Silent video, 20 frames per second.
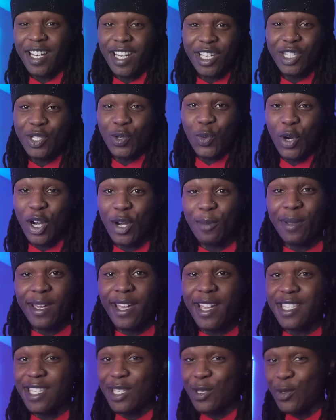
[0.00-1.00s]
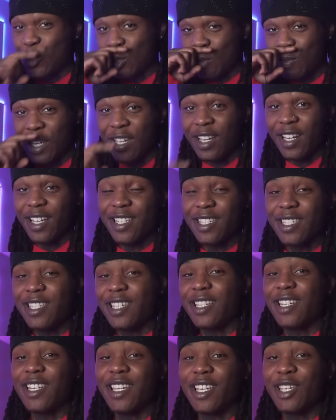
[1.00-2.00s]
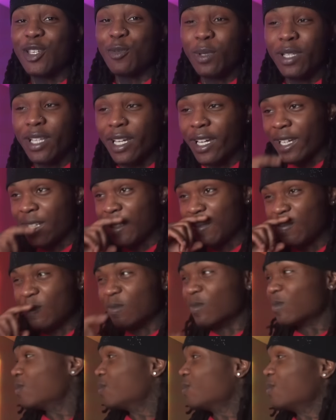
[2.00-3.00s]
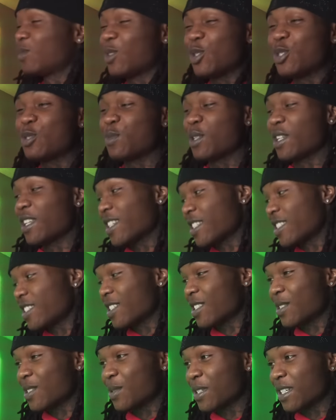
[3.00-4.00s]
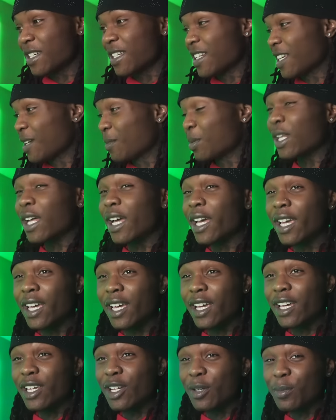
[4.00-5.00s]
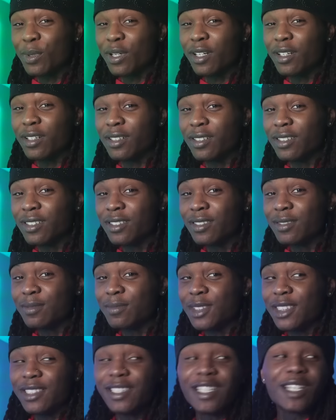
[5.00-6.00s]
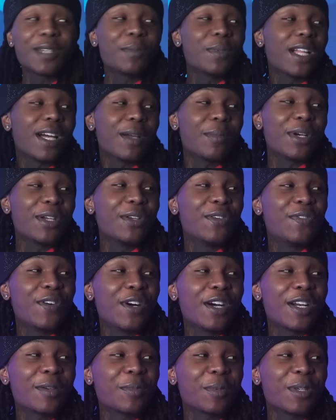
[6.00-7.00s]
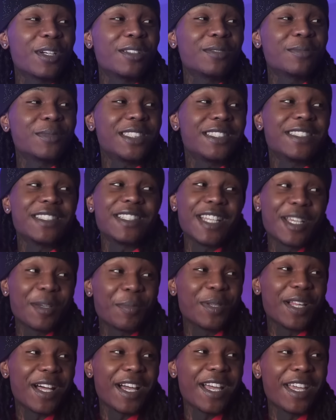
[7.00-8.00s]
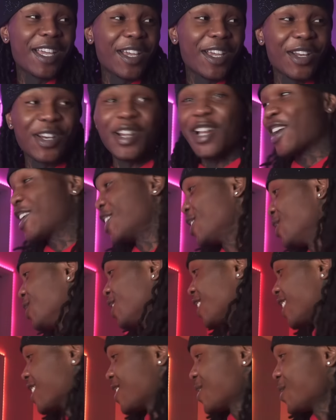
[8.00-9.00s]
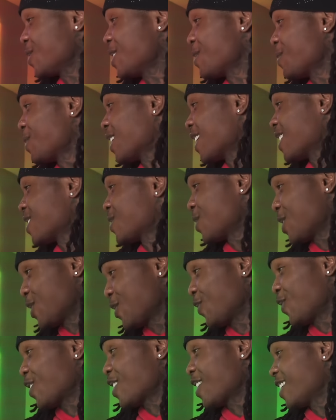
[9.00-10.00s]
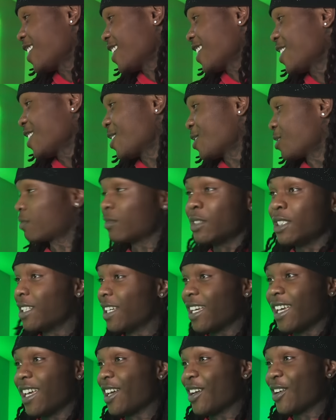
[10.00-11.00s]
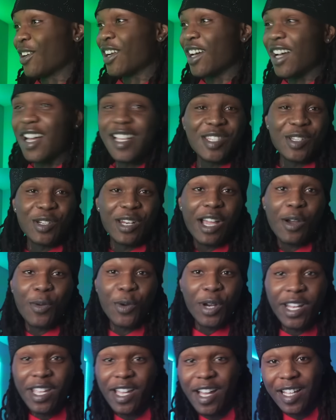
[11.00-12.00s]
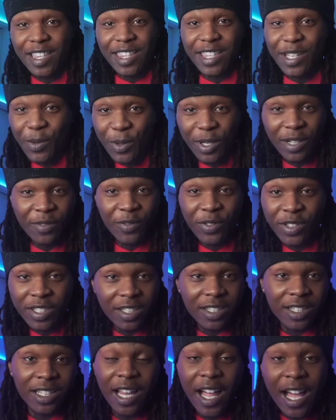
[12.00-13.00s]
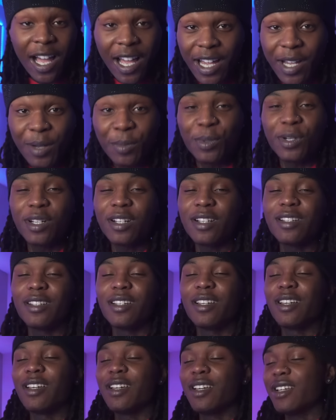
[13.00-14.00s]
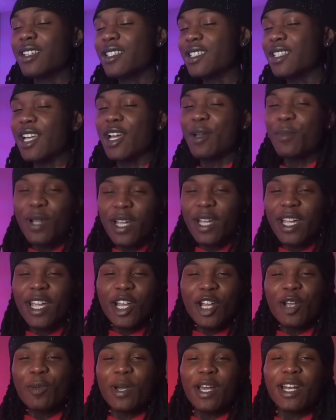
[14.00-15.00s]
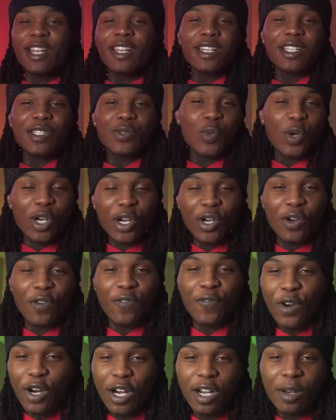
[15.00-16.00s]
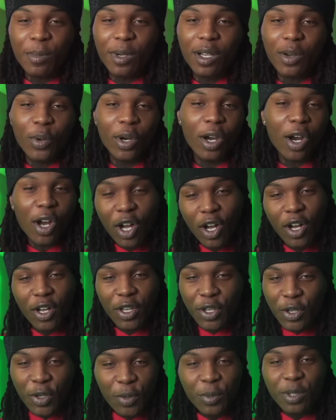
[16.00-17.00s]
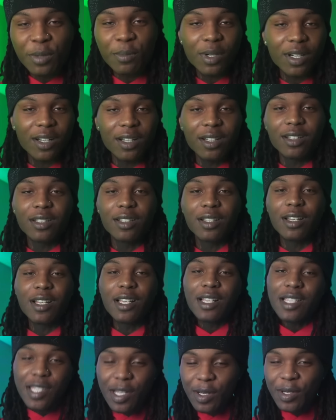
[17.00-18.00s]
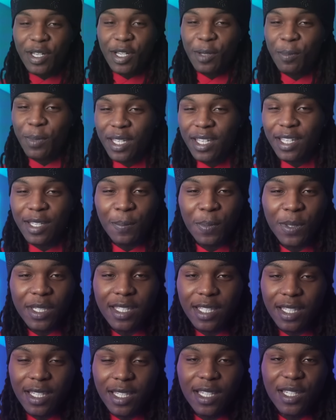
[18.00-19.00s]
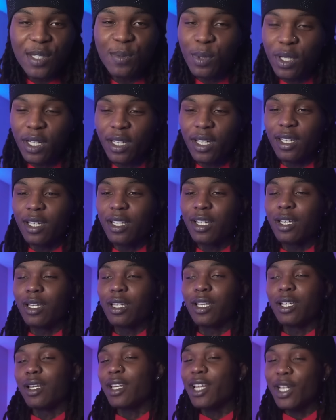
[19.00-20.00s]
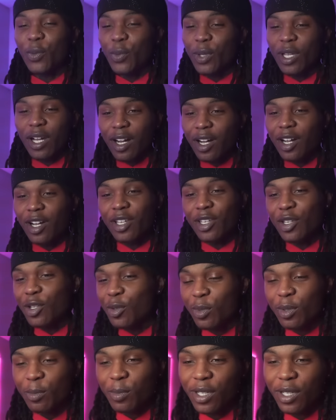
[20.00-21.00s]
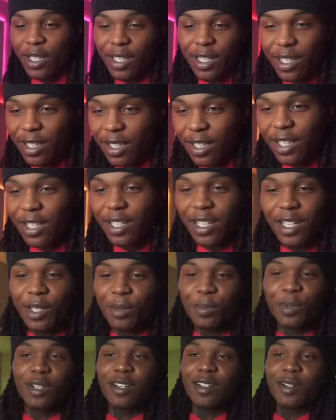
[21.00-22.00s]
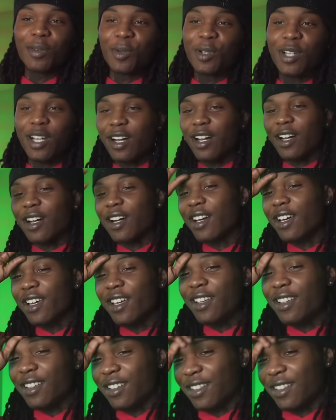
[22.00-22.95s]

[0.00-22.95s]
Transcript: They just walk past and you smell that shit, nigga. You be like, you smell that shit, twin. Nigga be like, hell yeah, bruh. Nigga be like, bruh, you farted, bruh. Nigga be like, hell nah, do you look at twin? Be like, twin, you farted. And nigga, hell nah. So now one of y'all think one of each other lying, bruh. Just like, bruh, everybody in this world fart, bruh. We're all human, bruh. Some nigga be NPCs, but nigga, we all human, bruh, at the end of the day, bruh. Oh, God.